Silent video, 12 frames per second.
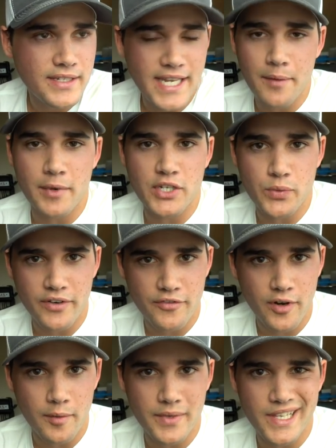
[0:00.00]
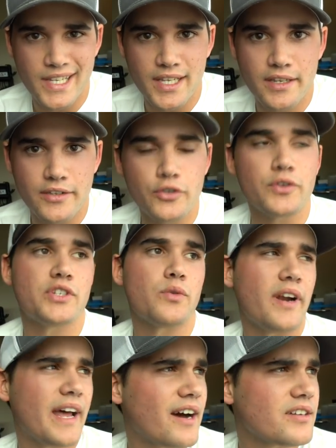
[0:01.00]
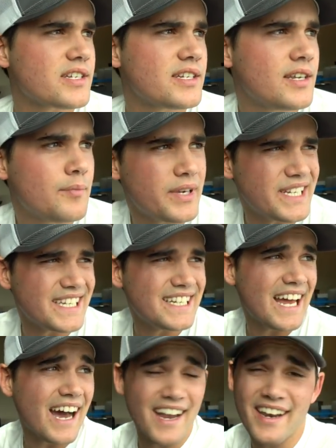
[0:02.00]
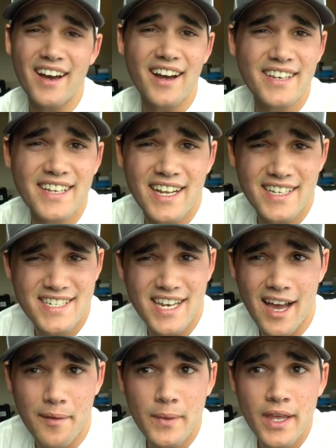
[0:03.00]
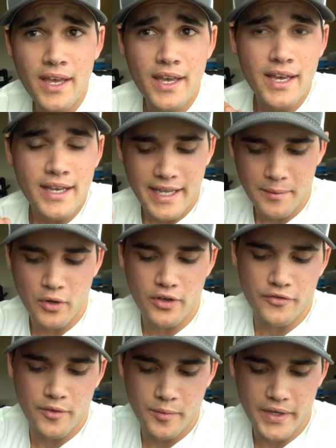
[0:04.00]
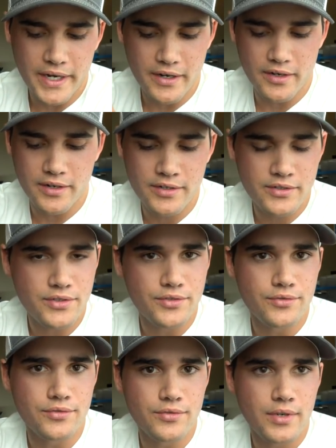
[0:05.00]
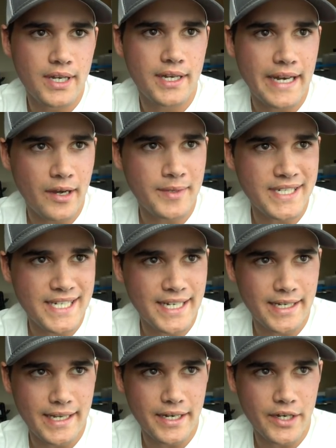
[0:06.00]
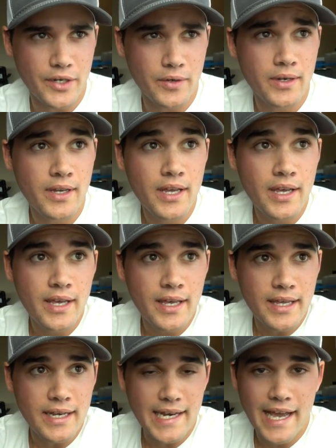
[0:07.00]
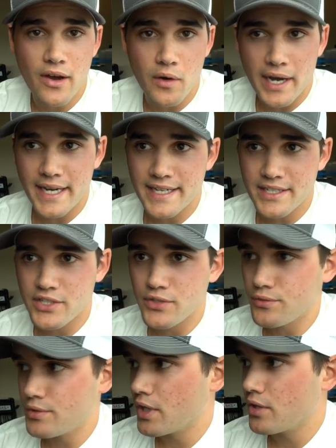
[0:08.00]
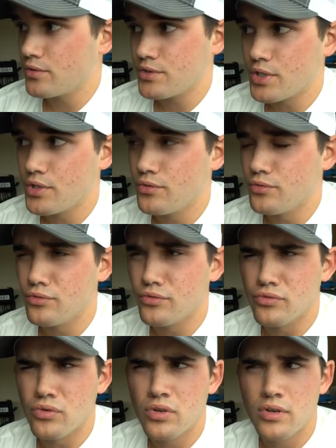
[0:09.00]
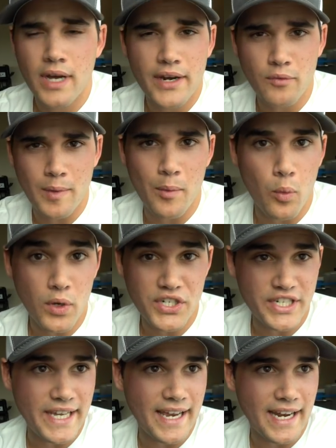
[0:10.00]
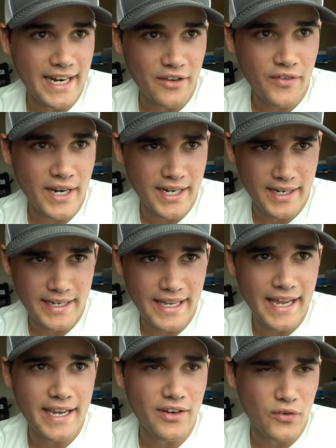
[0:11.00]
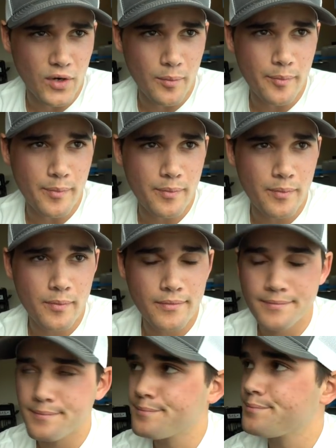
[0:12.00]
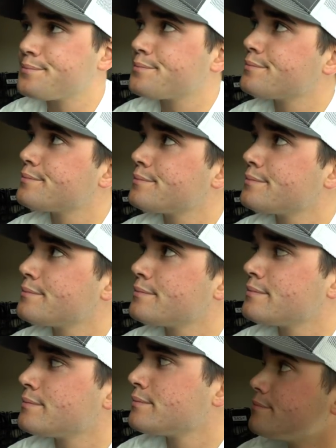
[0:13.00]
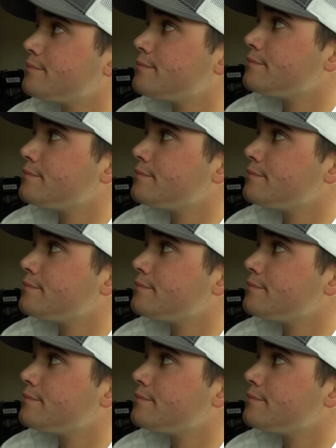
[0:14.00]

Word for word: ten minutes away from the Googan Squad house, but did not, uh, did not stop. Kept going from there to, now I'm in San Diego. Now I need to go to, I don't remember which gate. I gotta find a gate or a... is located.